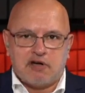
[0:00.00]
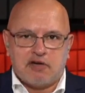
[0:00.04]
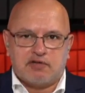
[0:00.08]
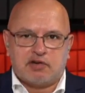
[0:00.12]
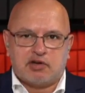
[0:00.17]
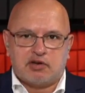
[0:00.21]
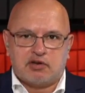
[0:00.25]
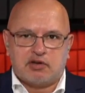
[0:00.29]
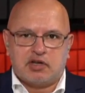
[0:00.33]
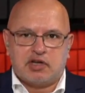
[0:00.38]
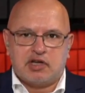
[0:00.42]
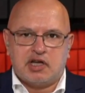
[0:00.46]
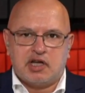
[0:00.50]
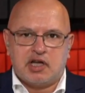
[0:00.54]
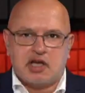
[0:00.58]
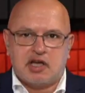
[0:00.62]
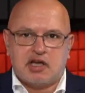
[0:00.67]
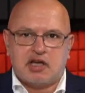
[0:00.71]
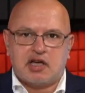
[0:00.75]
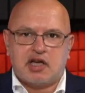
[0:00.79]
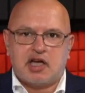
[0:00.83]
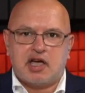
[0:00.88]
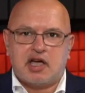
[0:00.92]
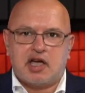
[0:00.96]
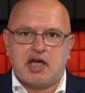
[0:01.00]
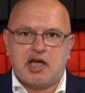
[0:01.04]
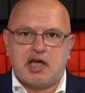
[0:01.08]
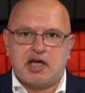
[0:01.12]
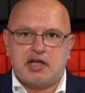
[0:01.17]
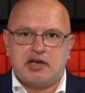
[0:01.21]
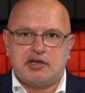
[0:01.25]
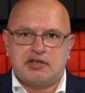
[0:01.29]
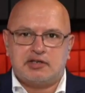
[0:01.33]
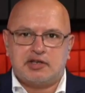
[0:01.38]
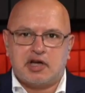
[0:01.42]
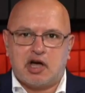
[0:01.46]
have it here
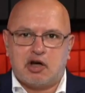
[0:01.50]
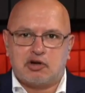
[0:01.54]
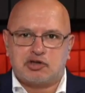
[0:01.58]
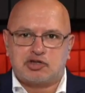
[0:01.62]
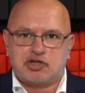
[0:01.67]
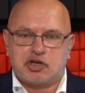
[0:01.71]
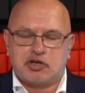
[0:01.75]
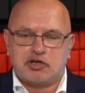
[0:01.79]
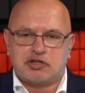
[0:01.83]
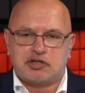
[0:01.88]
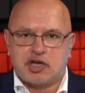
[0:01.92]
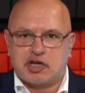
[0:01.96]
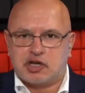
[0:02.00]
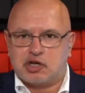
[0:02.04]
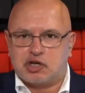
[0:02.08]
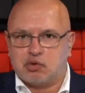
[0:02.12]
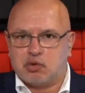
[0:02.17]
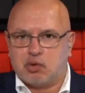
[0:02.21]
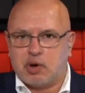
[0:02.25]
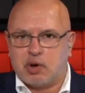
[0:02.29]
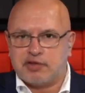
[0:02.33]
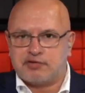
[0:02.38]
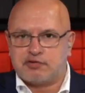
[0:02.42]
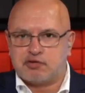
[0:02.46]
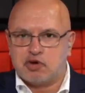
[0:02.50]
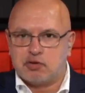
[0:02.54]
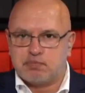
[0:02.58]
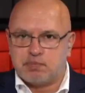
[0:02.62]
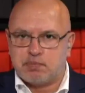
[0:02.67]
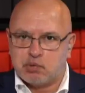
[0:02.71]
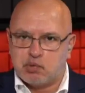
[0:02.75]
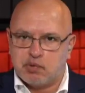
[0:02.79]
and uh, I'll sh- take you all the way through it.